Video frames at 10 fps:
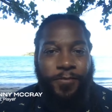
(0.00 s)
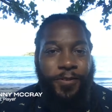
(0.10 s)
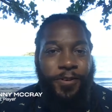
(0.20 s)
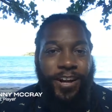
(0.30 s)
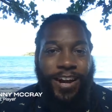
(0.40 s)

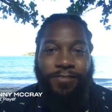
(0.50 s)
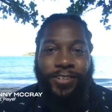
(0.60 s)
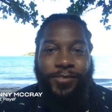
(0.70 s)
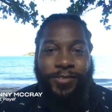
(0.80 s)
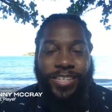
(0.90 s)
for
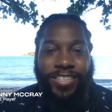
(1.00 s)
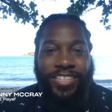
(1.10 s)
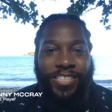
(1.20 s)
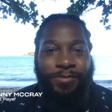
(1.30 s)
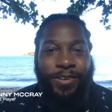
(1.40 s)
everyone that
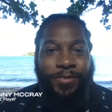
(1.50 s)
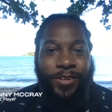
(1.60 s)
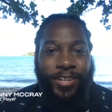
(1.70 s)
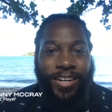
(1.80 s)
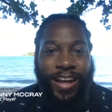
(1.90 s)
has been
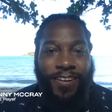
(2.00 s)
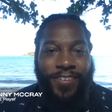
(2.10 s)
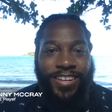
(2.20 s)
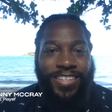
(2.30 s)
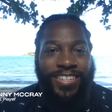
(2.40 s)
voted out.